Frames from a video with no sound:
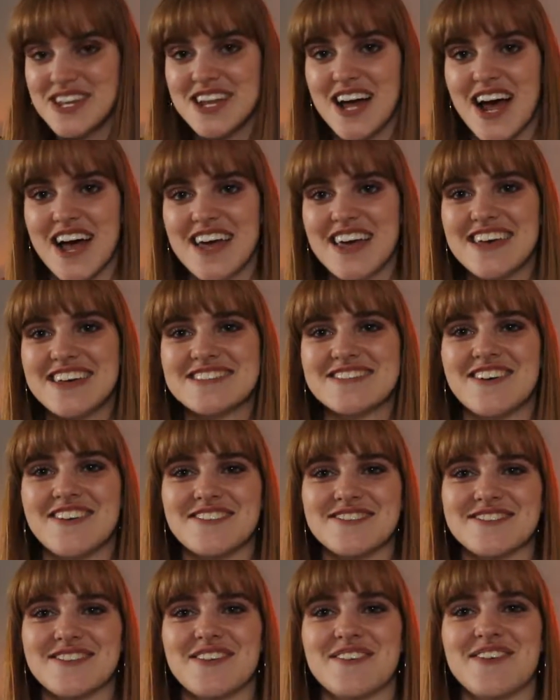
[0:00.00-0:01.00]
Night is
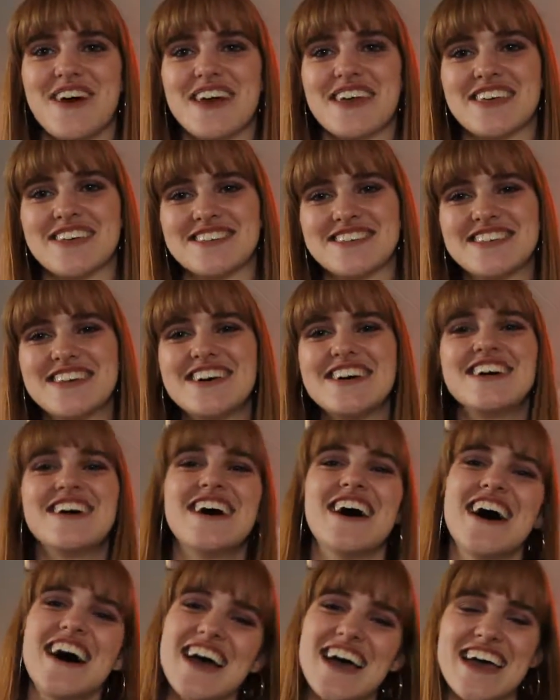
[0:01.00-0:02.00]
also like it's
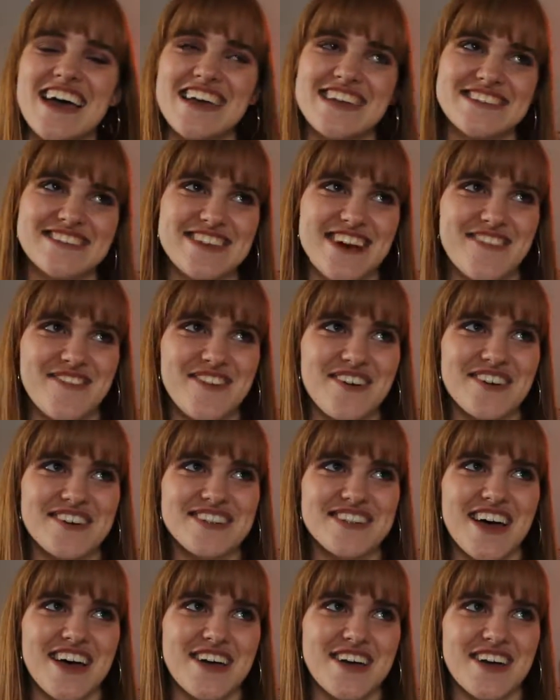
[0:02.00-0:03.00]
that
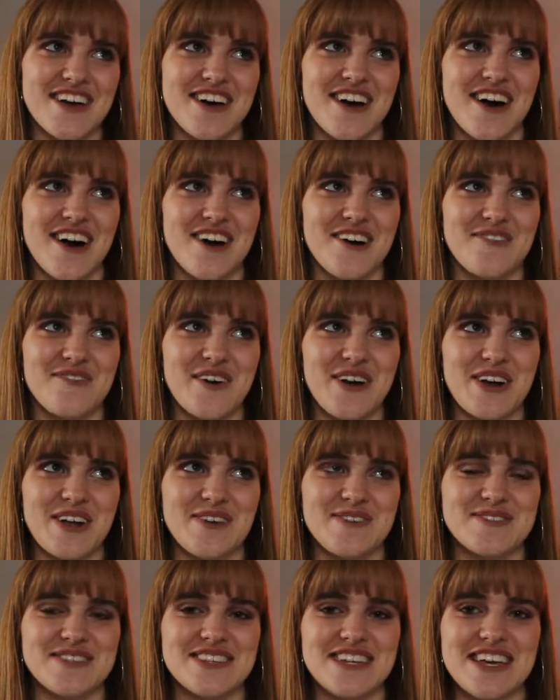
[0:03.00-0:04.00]
one like where
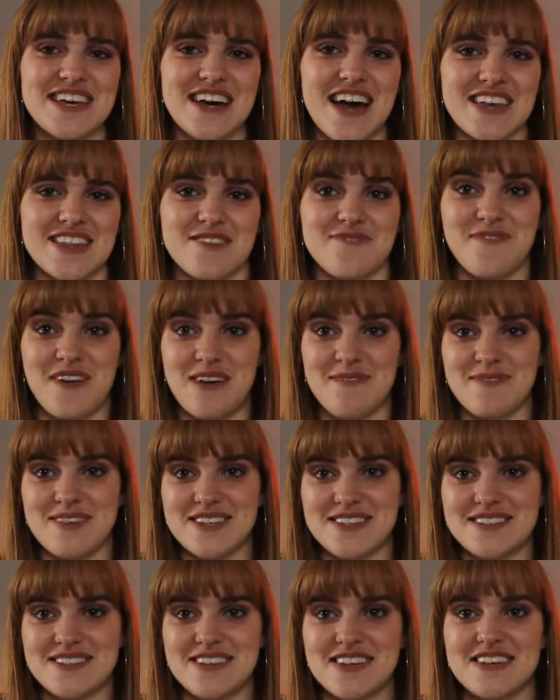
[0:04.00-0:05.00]
you see like the
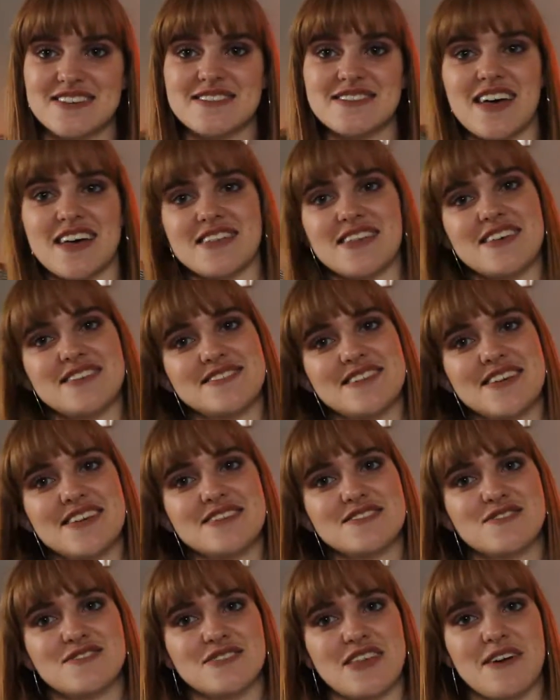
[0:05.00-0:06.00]
famous, it's like they sing
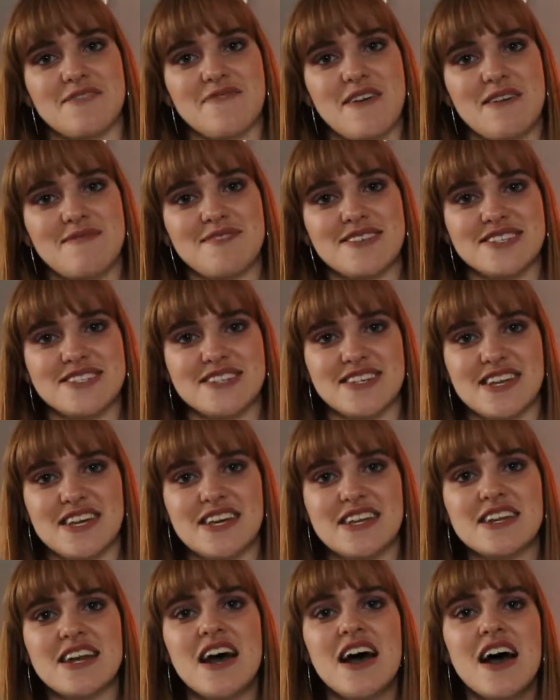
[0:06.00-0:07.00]
it during that famous
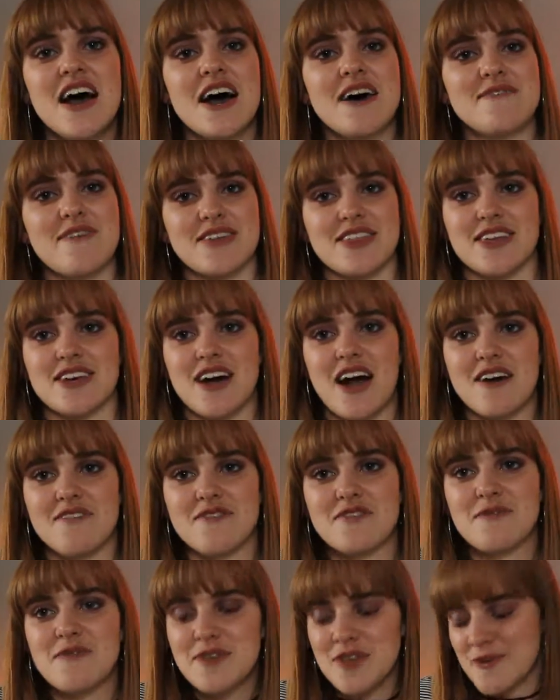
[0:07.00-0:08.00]
scene of like the
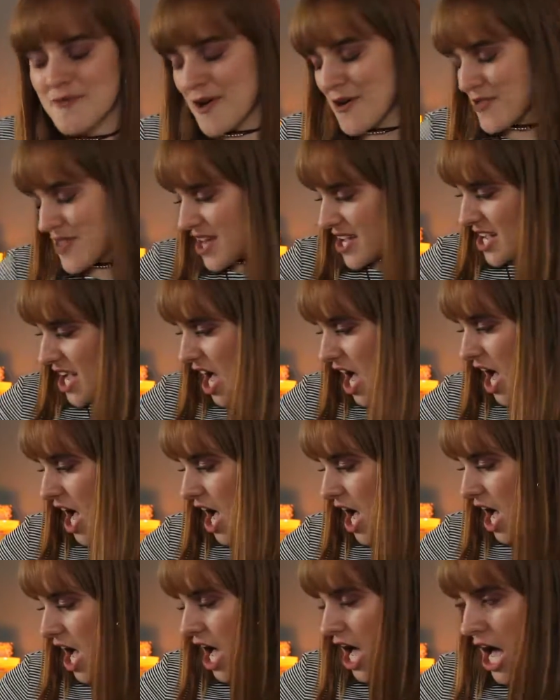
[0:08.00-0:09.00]
cover where they're both like
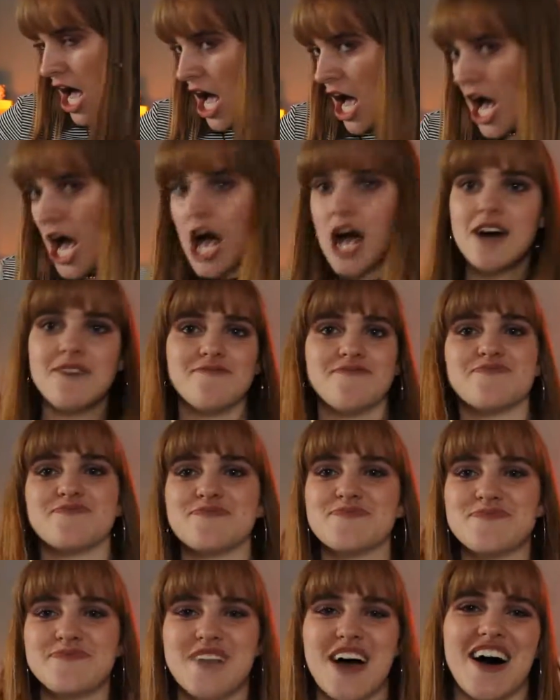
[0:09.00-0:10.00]
ah,
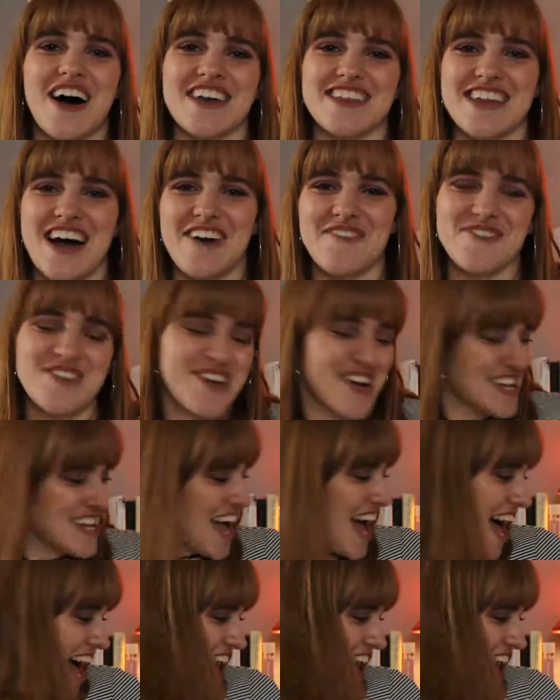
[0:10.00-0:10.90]
not like that, they're like